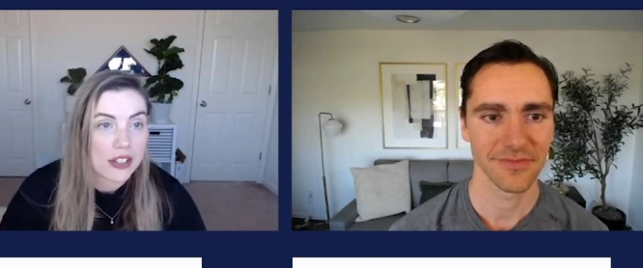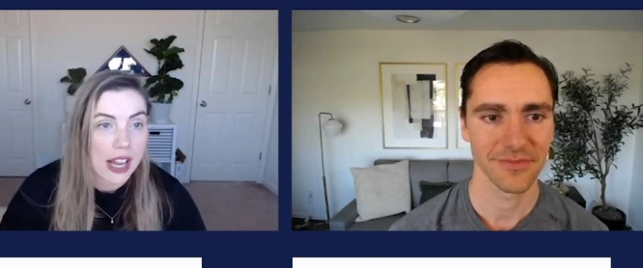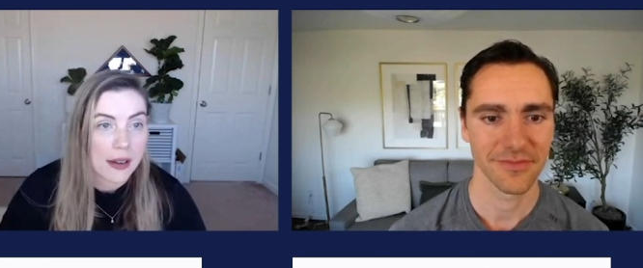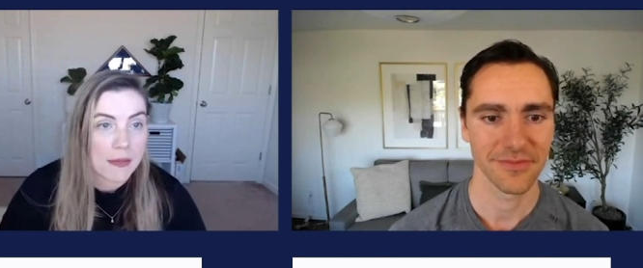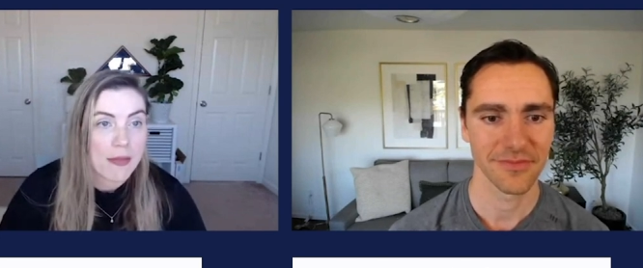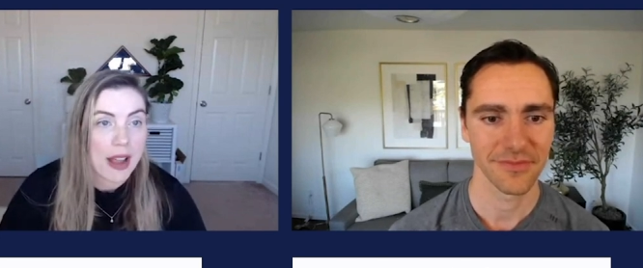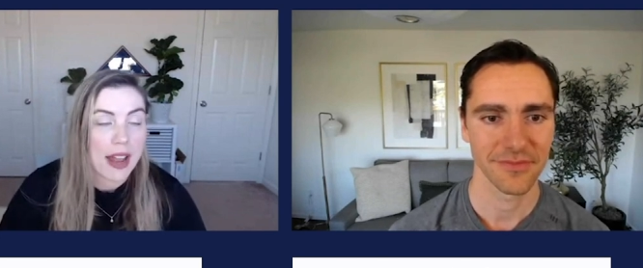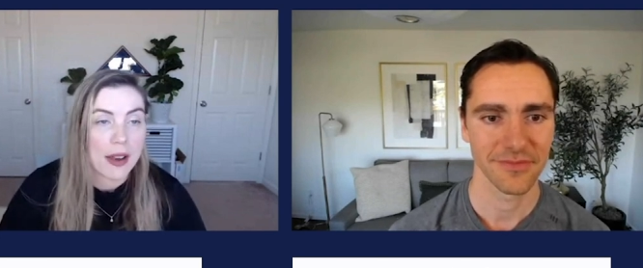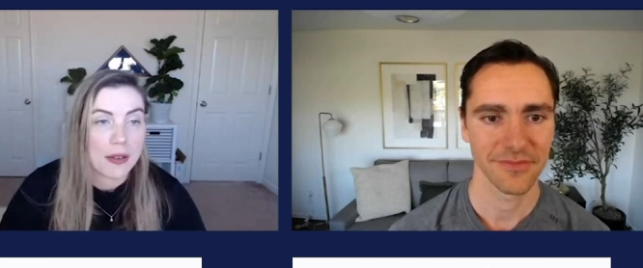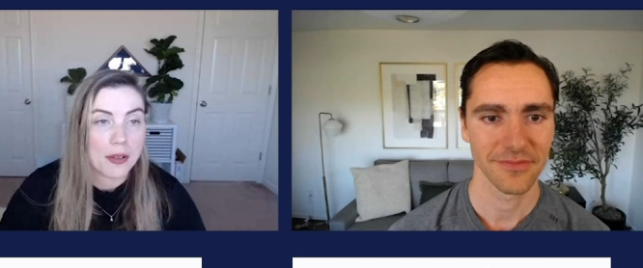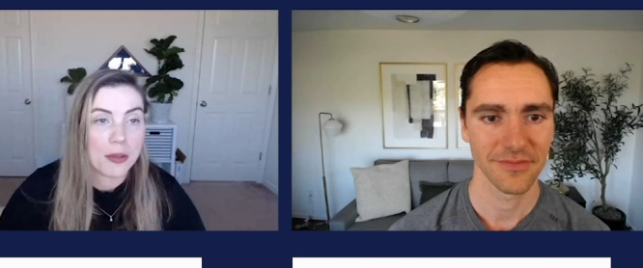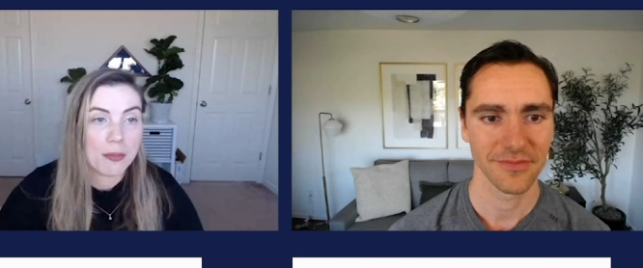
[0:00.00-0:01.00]
Speaker 1: and,
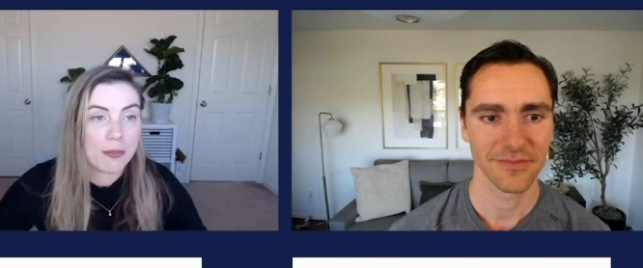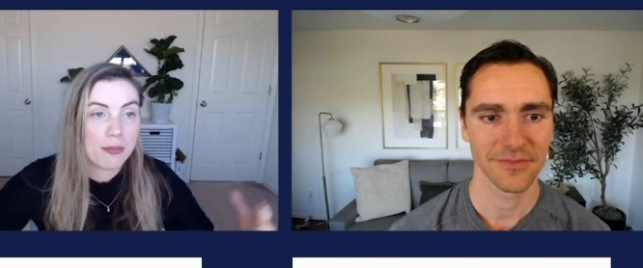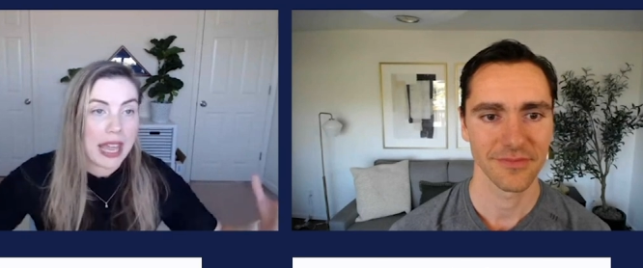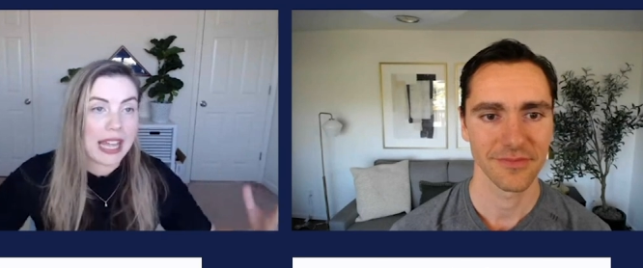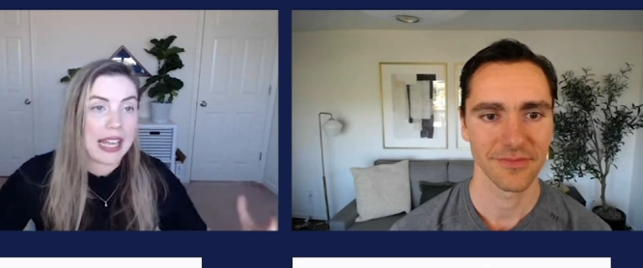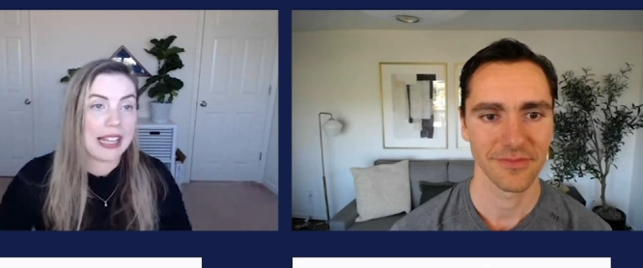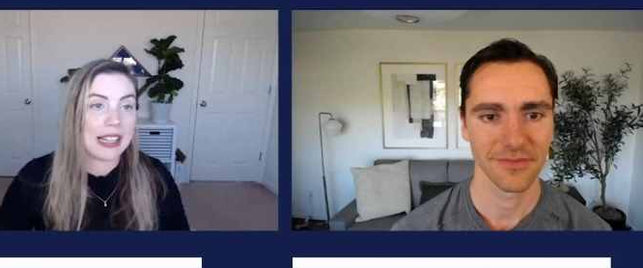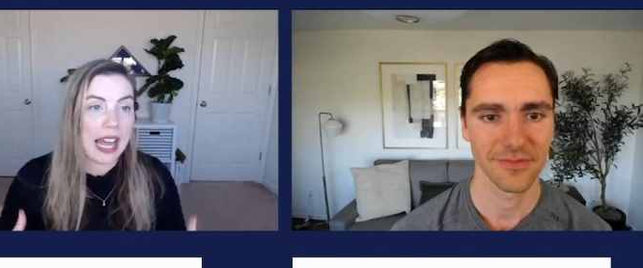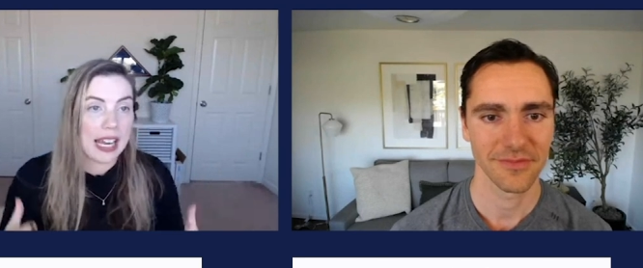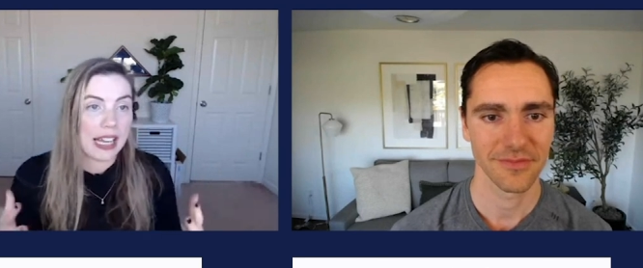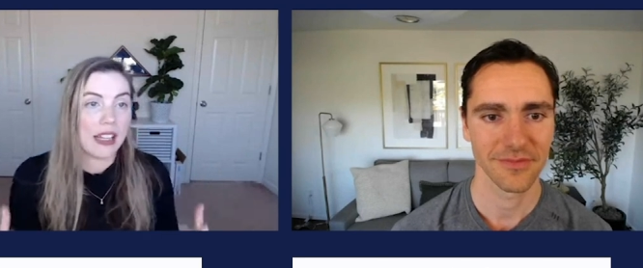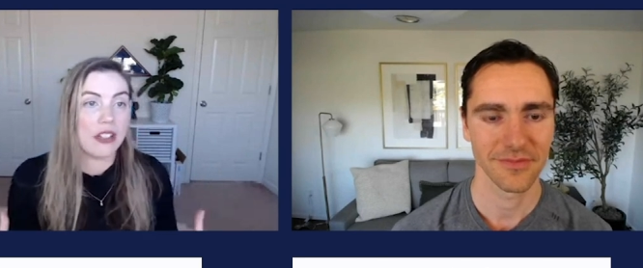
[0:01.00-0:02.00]
and baking
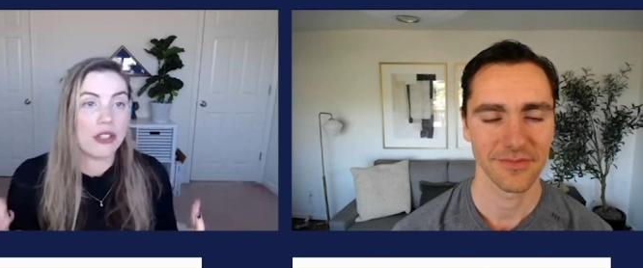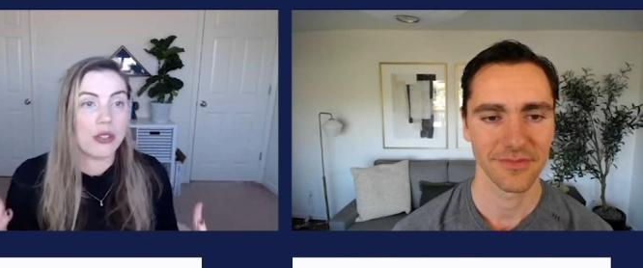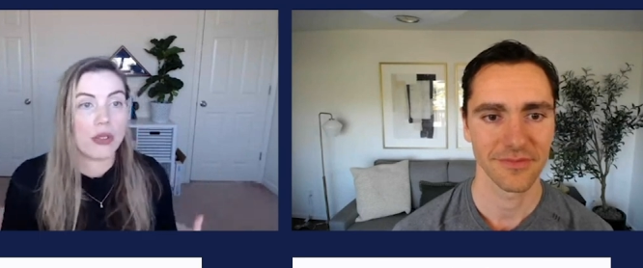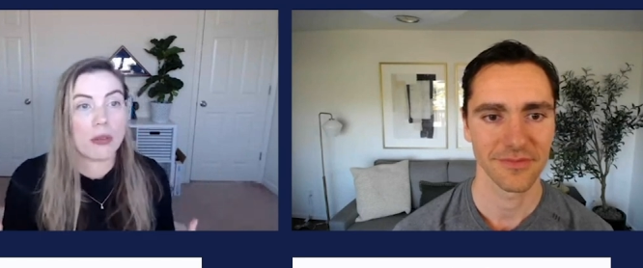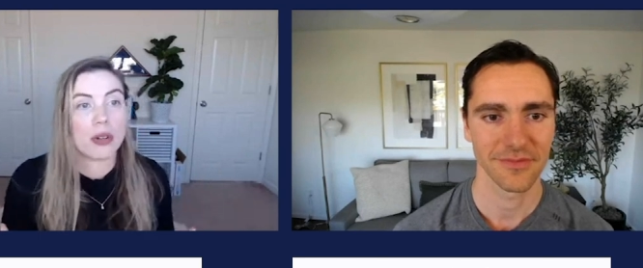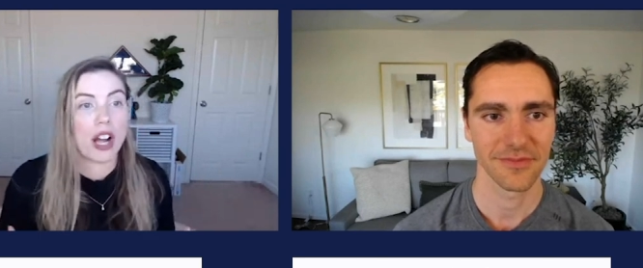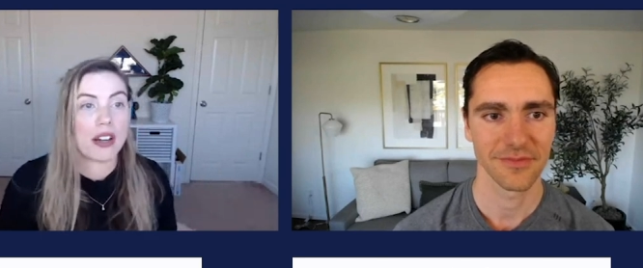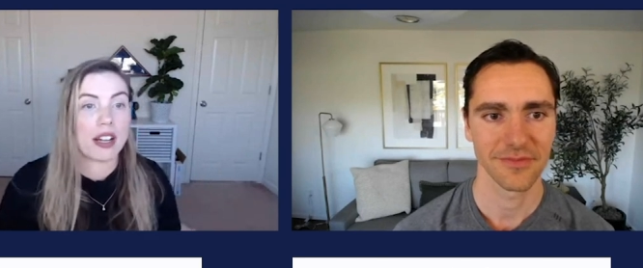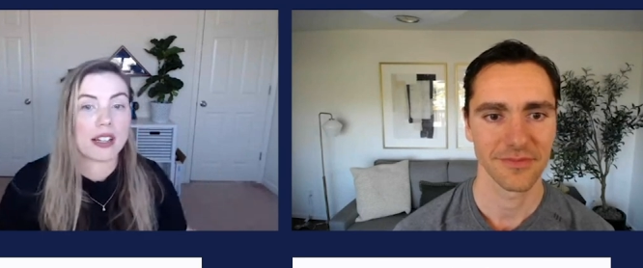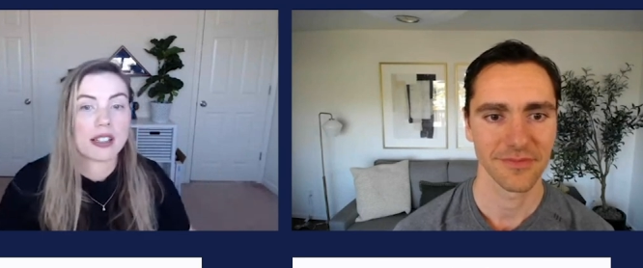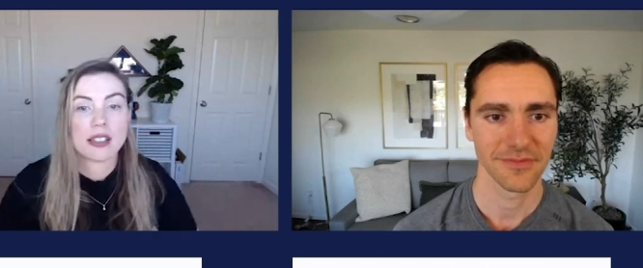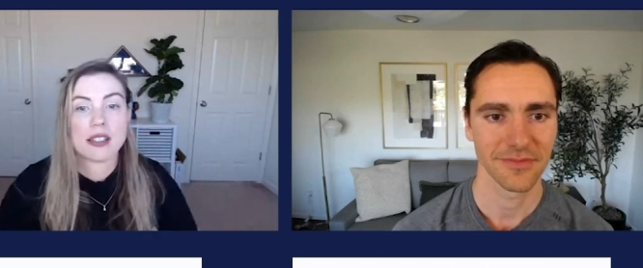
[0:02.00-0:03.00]
that into the
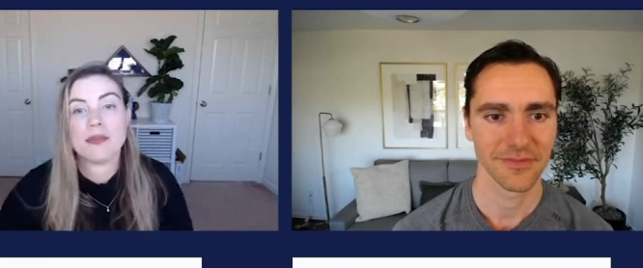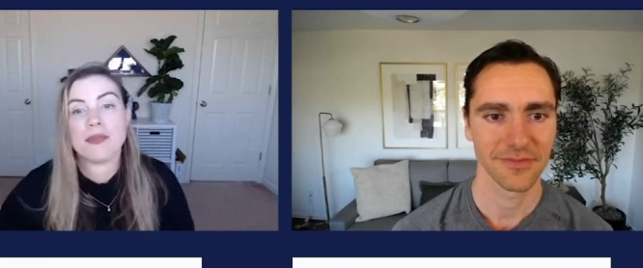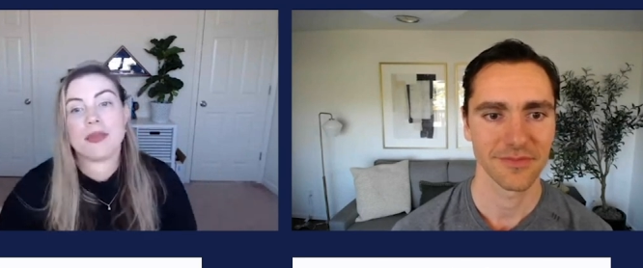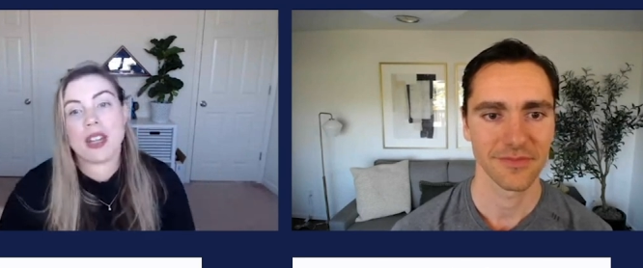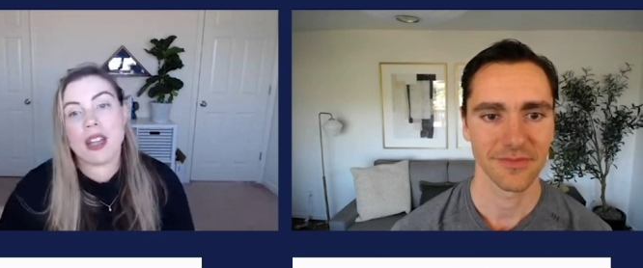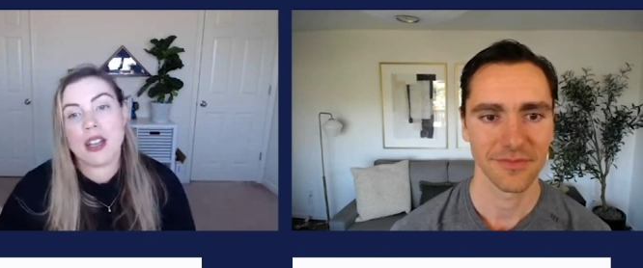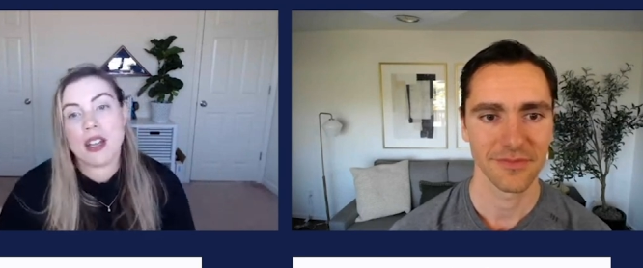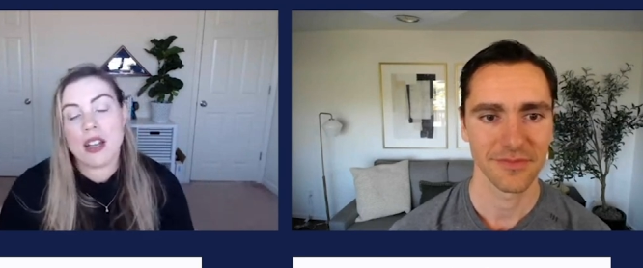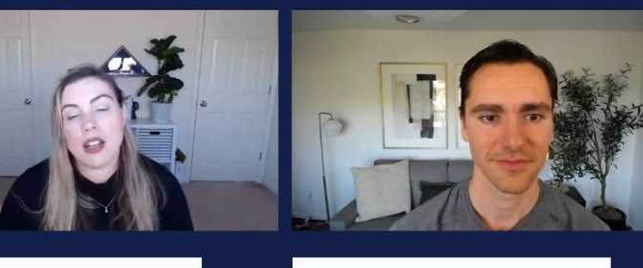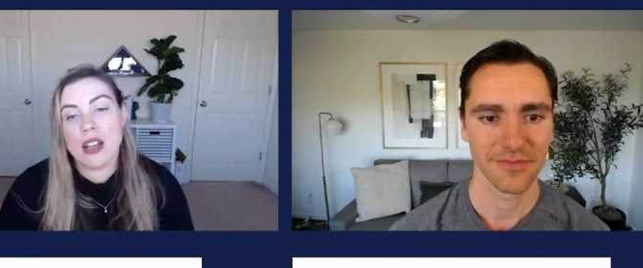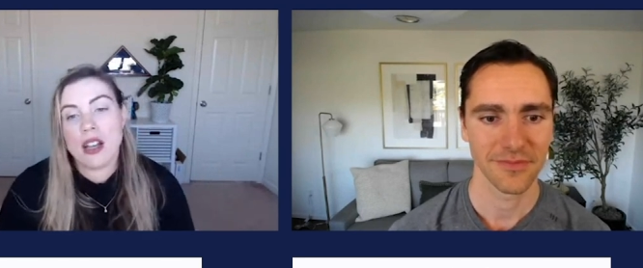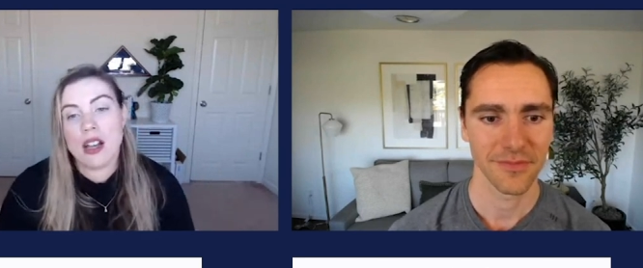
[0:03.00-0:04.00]
product.
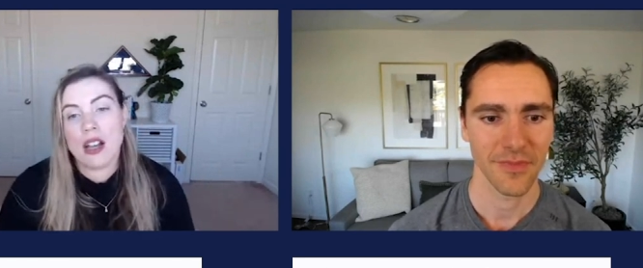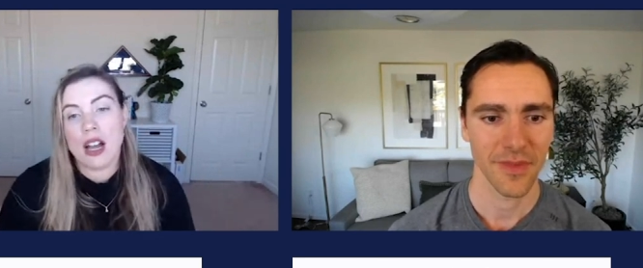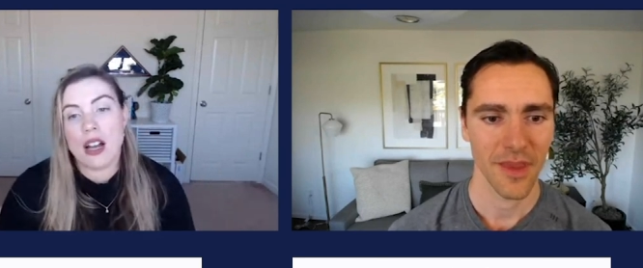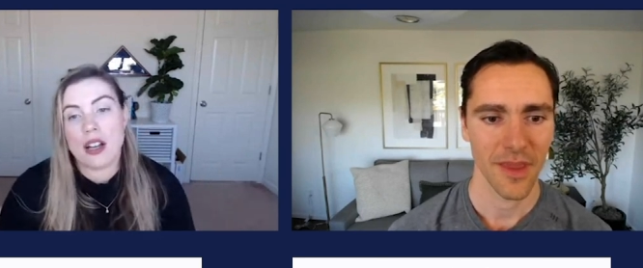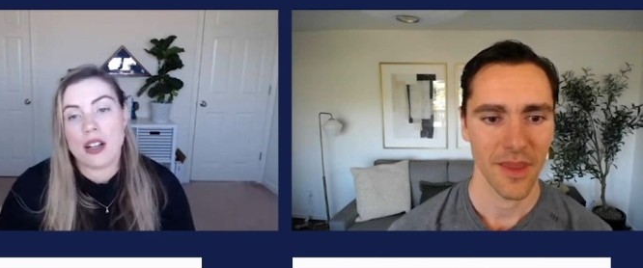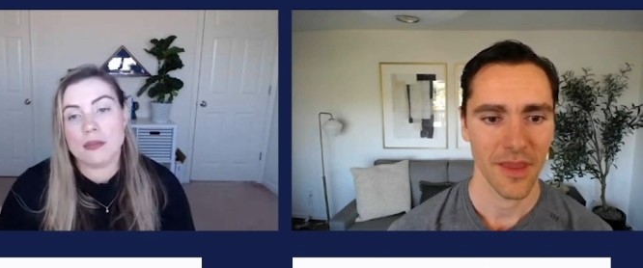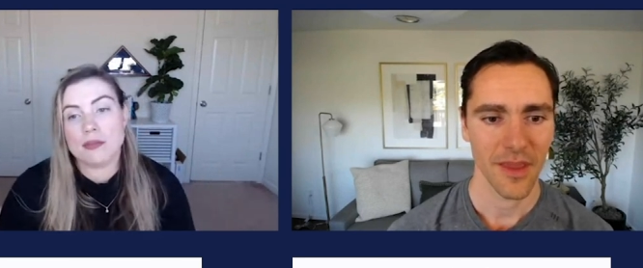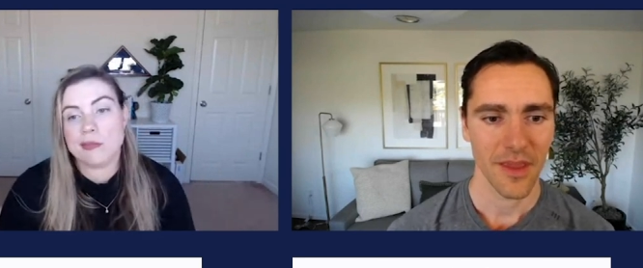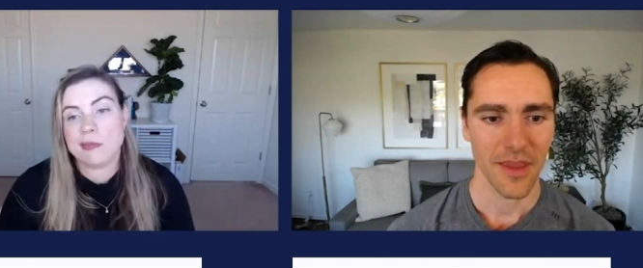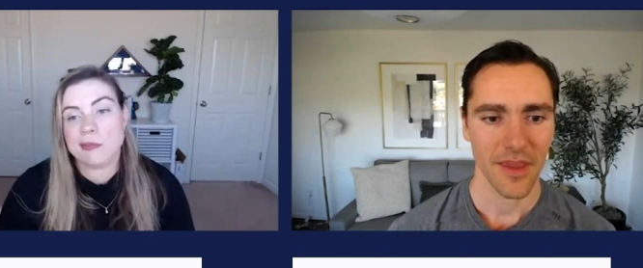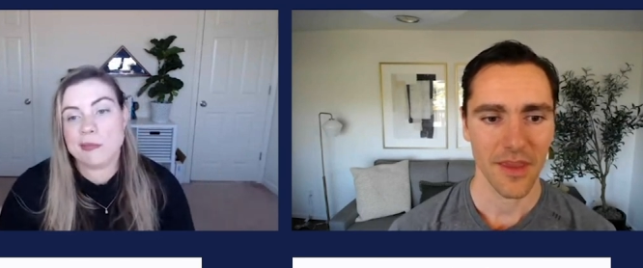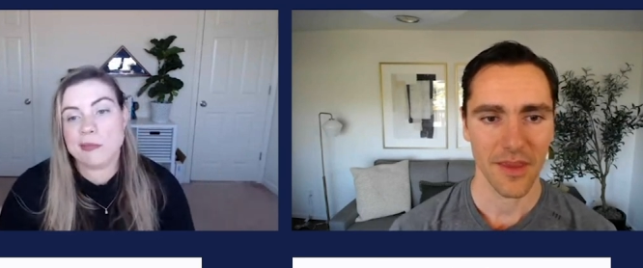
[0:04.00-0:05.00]
Um,